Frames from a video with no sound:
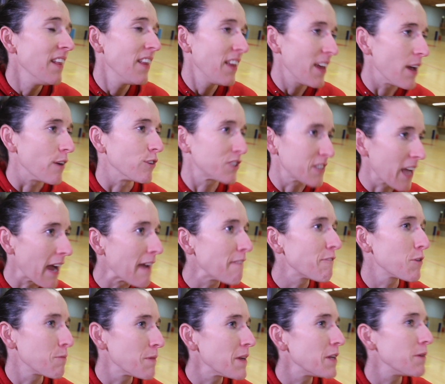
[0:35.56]
It was
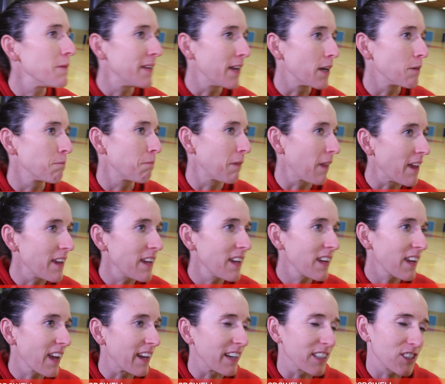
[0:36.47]
time for me to be done
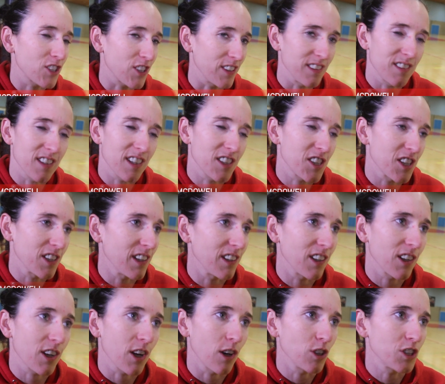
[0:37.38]
playing, and a transition
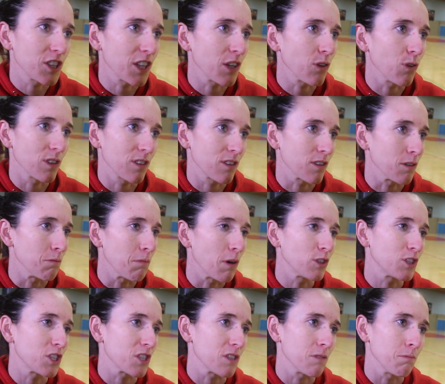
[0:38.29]
into coaching was the
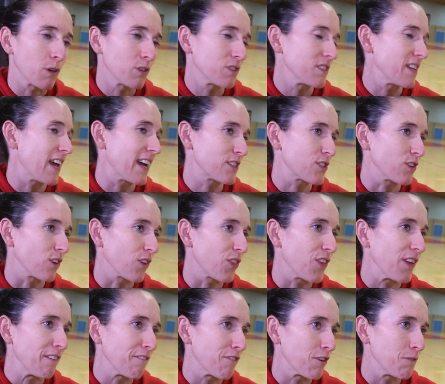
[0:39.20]
most natural
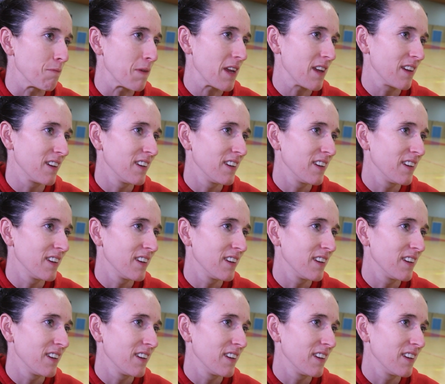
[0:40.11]
thing for me.